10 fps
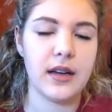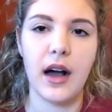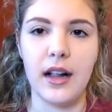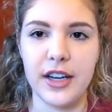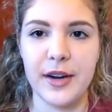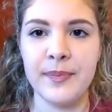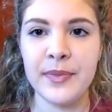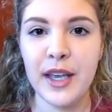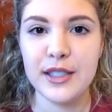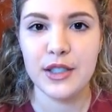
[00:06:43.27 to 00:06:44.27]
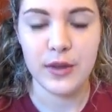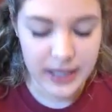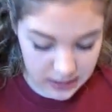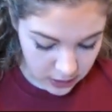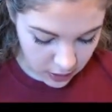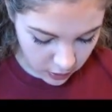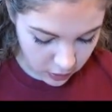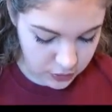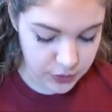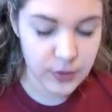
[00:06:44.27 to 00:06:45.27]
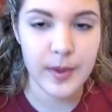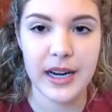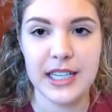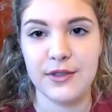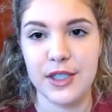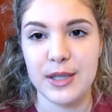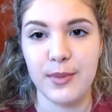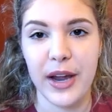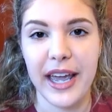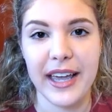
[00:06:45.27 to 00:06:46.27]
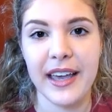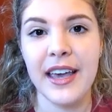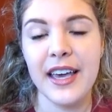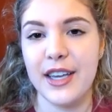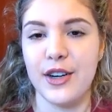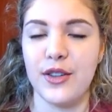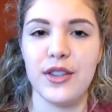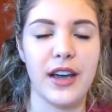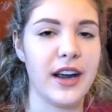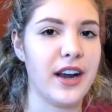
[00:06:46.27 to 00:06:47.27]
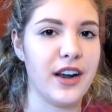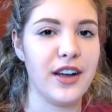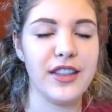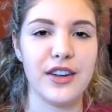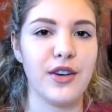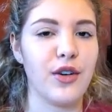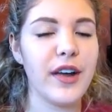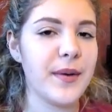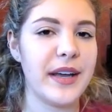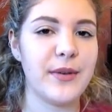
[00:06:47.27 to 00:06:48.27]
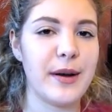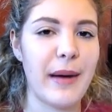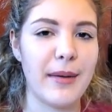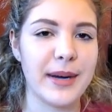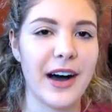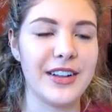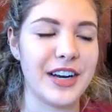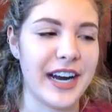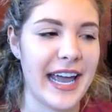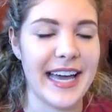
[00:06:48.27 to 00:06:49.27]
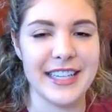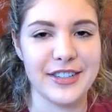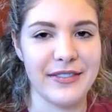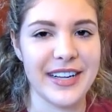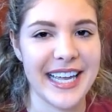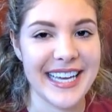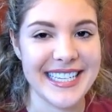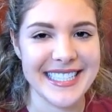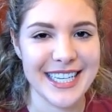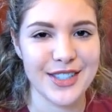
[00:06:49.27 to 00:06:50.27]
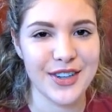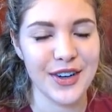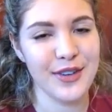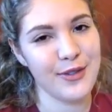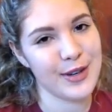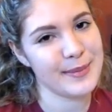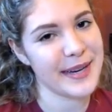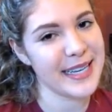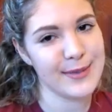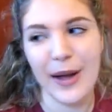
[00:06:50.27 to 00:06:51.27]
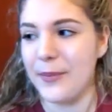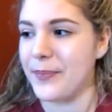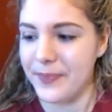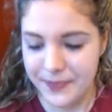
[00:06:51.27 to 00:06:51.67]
color. So these are all super nice for spring. You know, they're a great way to wear a pop of color, and they're definitely an essential for spring as well.